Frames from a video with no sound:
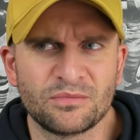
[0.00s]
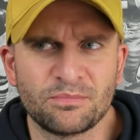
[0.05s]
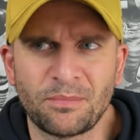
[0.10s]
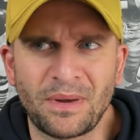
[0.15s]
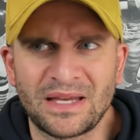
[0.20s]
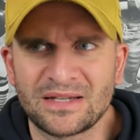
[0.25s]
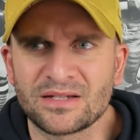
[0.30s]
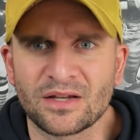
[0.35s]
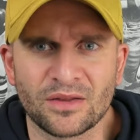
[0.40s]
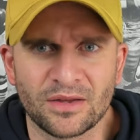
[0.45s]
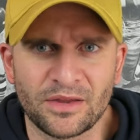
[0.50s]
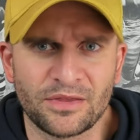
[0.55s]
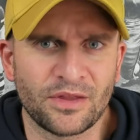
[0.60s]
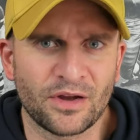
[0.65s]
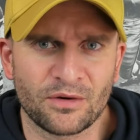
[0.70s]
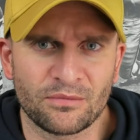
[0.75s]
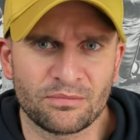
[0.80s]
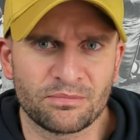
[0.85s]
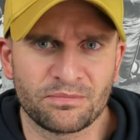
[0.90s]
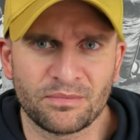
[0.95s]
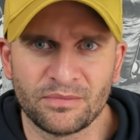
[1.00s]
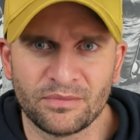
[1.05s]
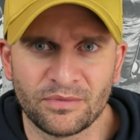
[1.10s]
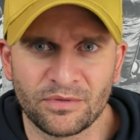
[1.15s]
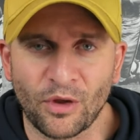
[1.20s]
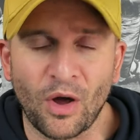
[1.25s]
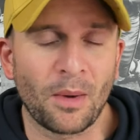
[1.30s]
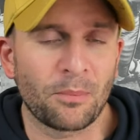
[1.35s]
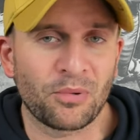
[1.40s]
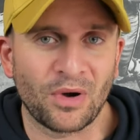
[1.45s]
basically their
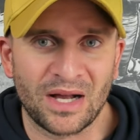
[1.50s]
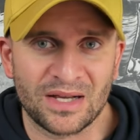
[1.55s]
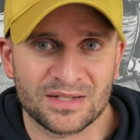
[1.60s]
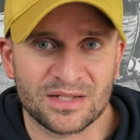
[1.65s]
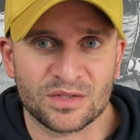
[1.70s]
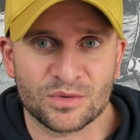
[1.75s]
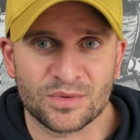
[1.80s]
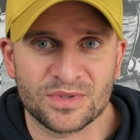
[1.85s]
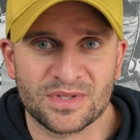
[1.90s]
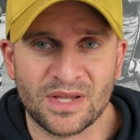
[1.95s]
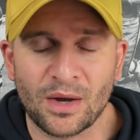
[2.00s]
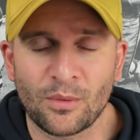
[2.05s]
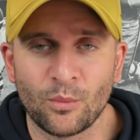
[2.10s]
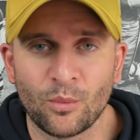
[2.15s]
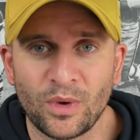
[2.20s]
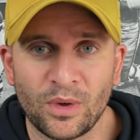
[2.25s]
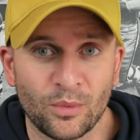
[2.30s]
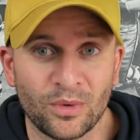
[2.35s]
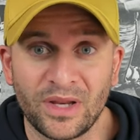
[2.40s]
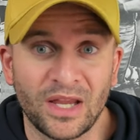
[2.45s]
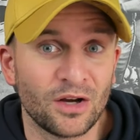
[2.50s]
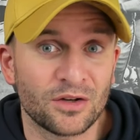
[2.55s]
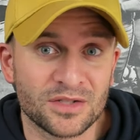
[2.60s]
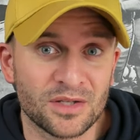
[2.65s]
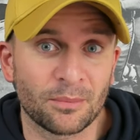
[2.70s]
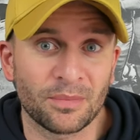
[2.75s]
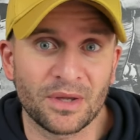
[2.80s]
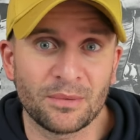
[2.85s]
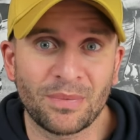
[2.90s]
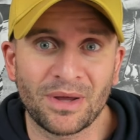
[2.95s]
thought process was that we would hear
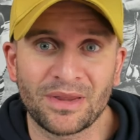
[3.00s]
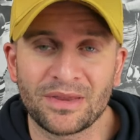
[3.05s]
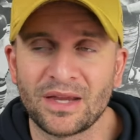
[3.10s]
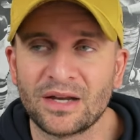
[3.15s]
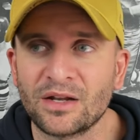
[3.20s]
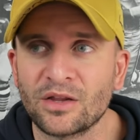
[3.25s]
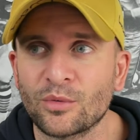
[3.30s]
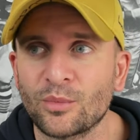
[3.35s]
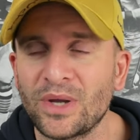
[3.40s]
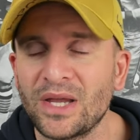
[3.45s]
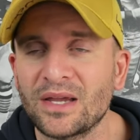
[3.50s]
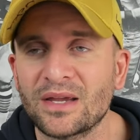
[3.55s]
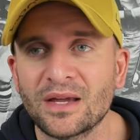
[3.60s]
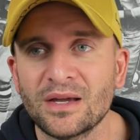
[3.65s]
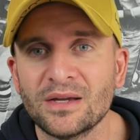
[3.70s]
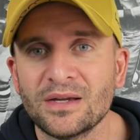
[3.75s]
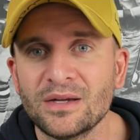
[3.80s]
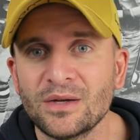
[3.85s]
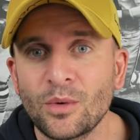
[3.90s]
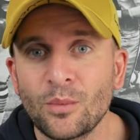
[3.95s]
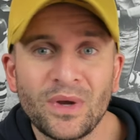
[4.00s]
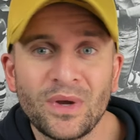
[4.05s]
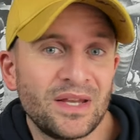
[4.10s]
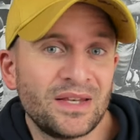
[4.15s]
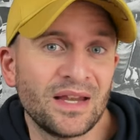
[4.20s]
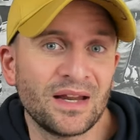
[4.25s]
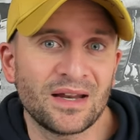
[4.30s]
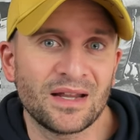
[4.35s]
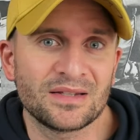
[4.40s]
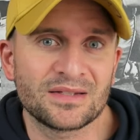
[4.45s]
something by the end of the week. We
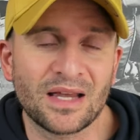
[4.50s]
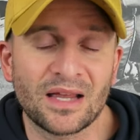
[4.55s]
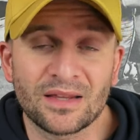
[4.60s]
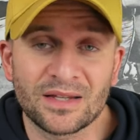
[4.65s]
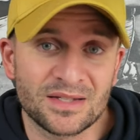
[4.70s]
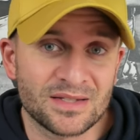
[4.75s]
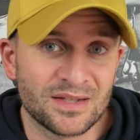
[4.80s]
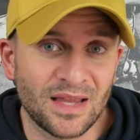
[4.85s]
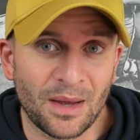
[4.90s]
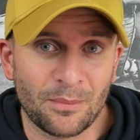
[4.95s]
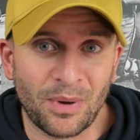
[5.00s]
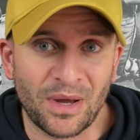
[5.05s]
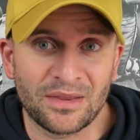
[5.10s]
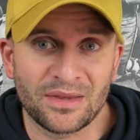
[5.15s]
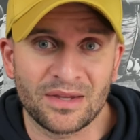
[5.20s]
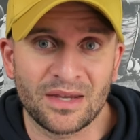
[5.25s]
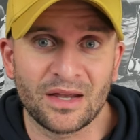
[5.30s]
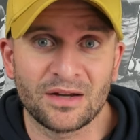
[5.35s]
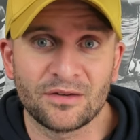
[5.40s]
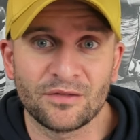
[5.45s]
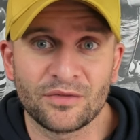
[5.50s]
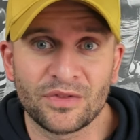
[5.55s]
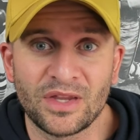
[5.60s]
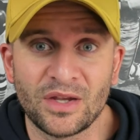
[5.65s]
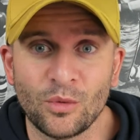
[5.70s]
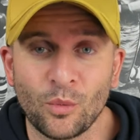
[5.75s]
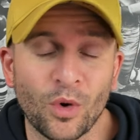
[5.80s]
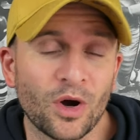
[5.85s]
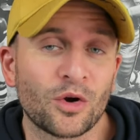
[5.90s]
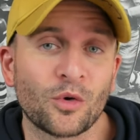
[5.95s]
didn't, at least not by the end of
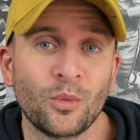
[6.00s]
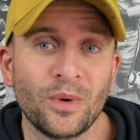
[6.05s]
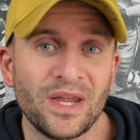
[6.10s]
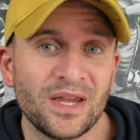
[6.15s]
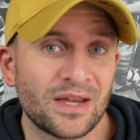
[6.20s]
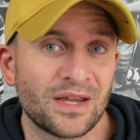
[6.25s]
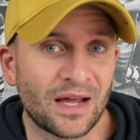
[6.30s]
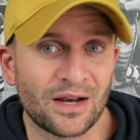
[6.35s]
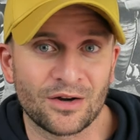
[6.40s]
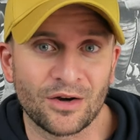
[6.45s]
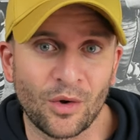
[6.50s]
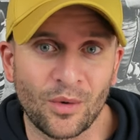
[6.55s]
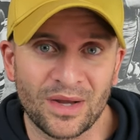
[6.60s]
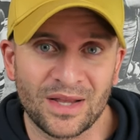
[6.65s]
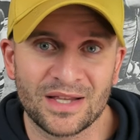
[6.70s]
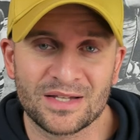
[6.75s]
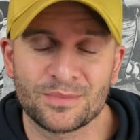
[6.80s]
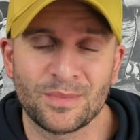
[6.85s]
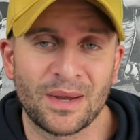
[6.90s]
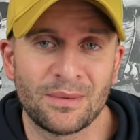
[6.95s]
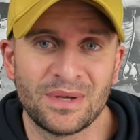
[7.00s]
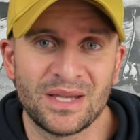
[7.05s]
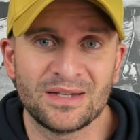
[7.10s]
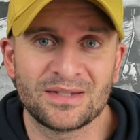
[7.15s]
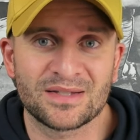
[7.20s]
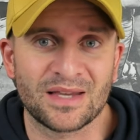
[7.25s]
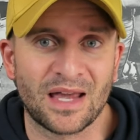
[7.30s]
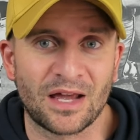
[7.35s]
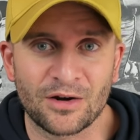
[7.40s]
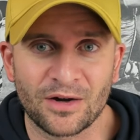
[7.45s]
the work week. I don't know. I guess maybe
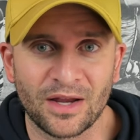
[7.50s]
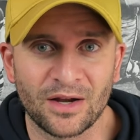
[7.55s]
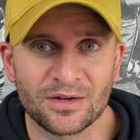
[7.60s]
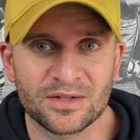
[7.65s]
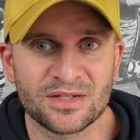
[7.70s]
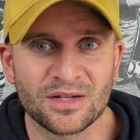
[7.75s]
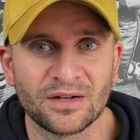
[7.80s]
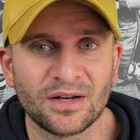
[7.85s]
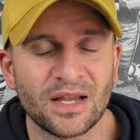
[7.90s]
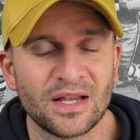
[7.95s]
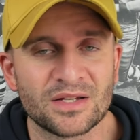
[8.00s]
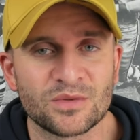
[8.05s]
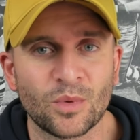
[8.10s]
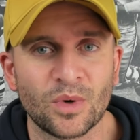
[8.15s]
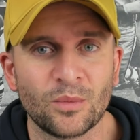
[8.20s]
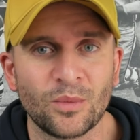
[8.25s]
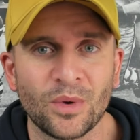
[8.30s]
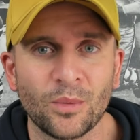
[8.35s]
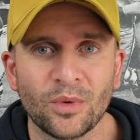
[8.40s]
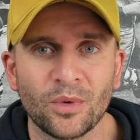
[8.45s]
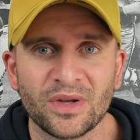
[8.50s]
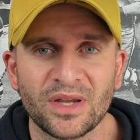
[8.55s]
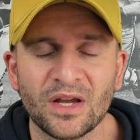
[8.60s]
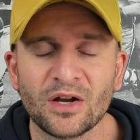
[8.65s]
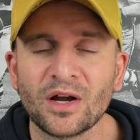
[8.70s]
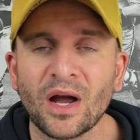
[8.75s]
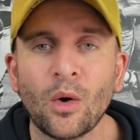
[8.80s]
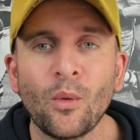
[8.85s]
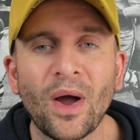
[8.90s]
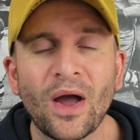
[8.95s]
Saturday or Sunday is when we will
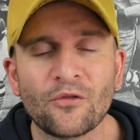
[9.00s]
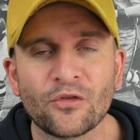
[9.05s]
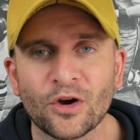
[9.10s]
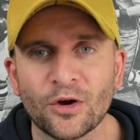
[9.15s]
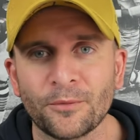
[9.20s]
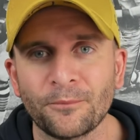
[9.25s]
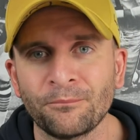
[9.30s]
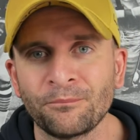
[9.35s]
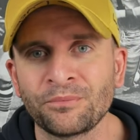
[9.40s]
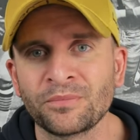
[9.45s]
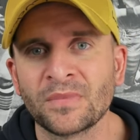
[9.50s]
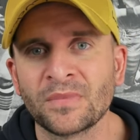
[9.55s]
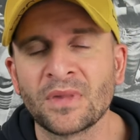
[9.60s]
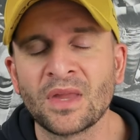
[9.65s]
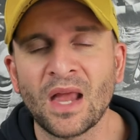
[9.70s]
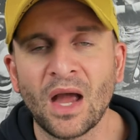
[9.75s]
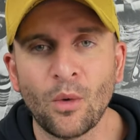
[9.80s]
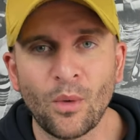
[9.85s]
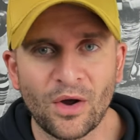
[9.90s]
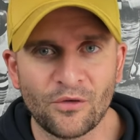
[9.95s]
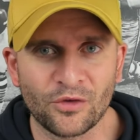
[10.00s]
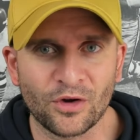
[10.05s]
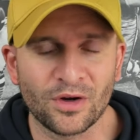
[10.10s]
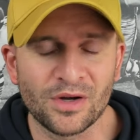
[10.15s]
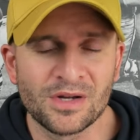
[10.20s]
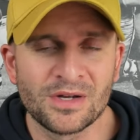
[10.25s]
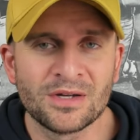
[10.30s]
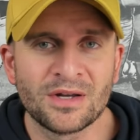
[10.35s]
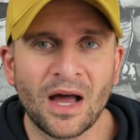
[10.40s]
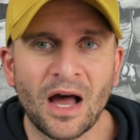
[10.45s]
hear. However, however,
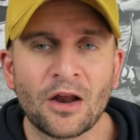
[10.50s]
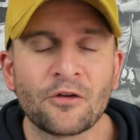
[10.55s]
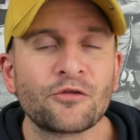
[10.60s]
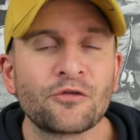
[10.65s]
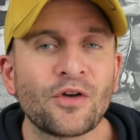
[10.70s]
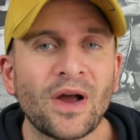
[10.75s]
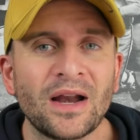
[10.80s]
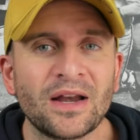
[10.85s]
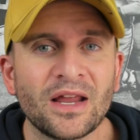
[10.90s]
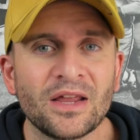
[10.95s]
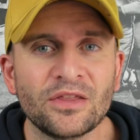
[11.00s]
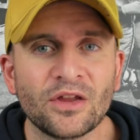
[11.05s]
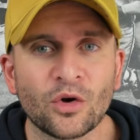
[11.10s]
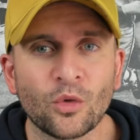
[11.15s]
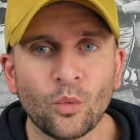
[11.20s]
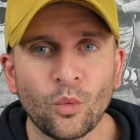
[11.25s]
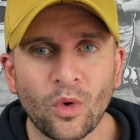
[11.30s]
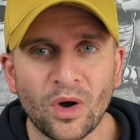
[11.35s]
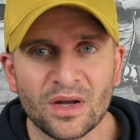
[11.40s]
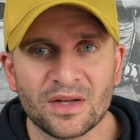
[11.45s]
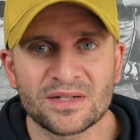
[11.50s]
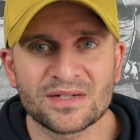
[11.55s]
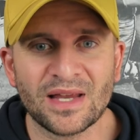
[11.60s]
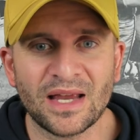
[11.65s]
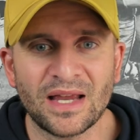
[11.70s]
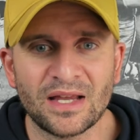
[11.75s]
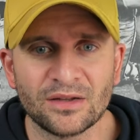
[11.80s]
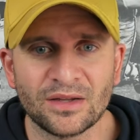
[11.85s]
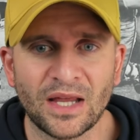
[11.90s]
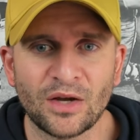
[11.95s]
on Friday, there was
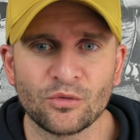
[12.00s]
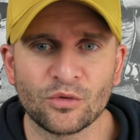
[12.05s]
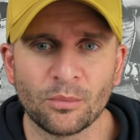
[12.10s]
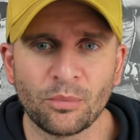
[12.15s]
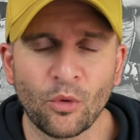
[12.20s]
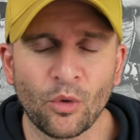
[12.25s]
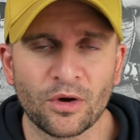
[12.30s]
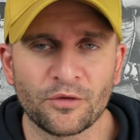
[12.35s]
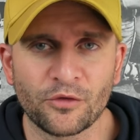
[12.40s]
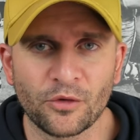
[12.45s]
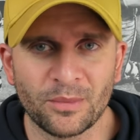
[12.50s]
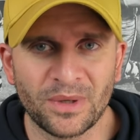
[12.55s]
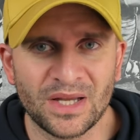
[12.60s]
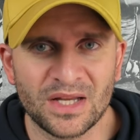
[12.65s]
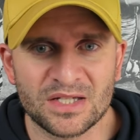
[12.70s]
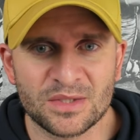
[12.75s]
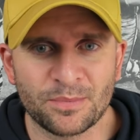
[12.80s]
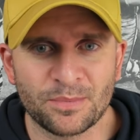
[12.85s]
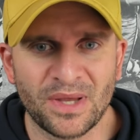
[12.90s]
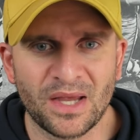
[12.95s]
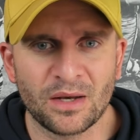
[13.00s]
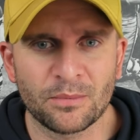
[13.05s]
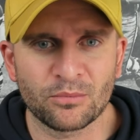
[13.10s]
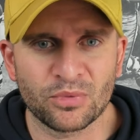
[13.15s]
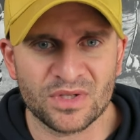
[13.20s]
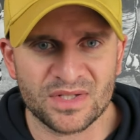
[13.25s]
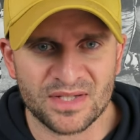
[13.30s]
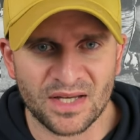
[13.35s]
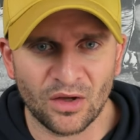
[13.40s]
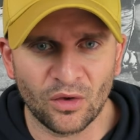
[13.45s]
a late report from E S P N
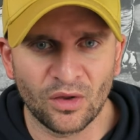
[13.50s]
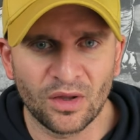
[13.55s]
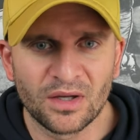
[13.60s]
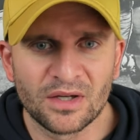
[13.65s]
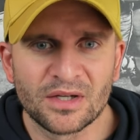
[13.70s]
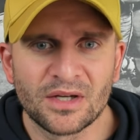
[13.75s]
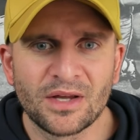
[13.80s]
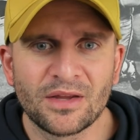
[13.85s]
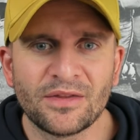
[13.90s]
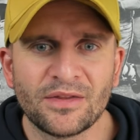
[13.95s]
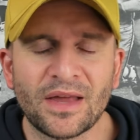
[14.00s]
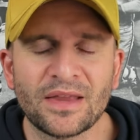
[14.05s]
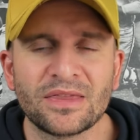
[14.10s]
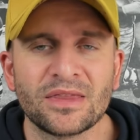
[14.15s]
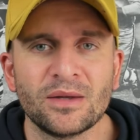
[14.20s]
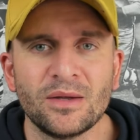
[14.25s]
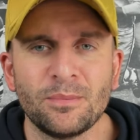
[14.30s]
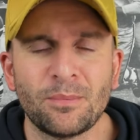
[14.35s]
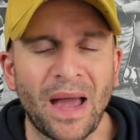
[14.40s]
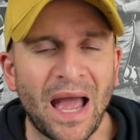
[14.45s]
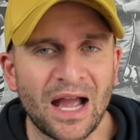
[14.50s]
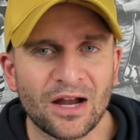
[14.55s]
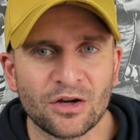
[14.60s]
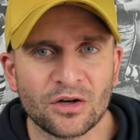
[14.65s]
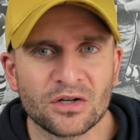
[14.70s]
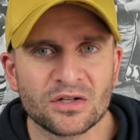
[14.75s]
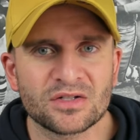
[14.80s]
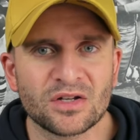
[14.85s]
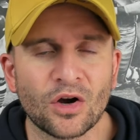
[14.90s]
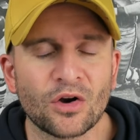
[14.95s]
Brazil that the
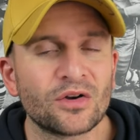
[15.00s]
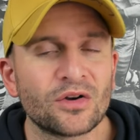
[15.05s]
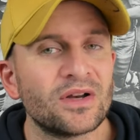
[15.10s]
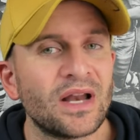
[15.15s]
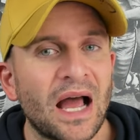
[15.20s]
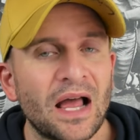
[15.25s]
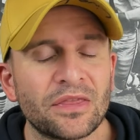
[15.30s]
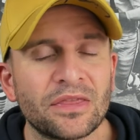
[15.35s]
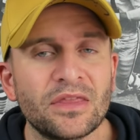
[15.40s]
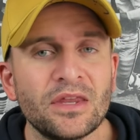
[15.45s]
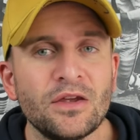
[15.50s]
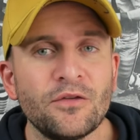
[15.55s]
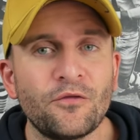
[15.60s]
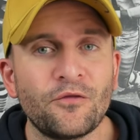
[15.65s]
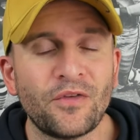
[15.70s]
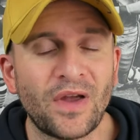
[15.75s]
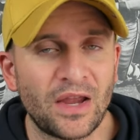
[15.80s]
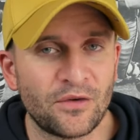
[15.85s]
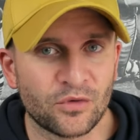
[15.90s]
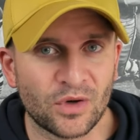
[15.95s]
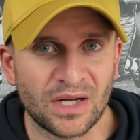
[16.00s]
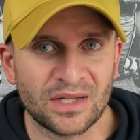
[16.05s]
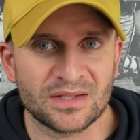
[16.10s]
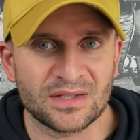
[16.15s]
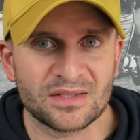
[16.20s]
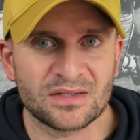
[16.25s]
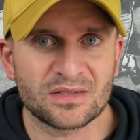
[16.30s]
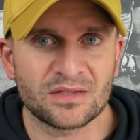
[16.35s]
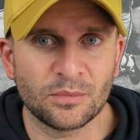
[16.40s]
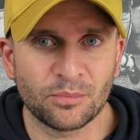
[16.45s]
Packers are not the
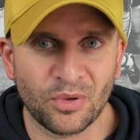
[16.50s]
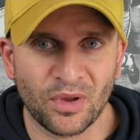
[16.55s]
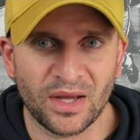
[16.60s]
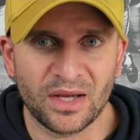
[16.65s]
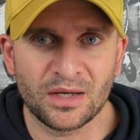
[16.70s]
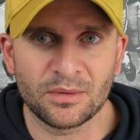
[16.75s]
favorites to play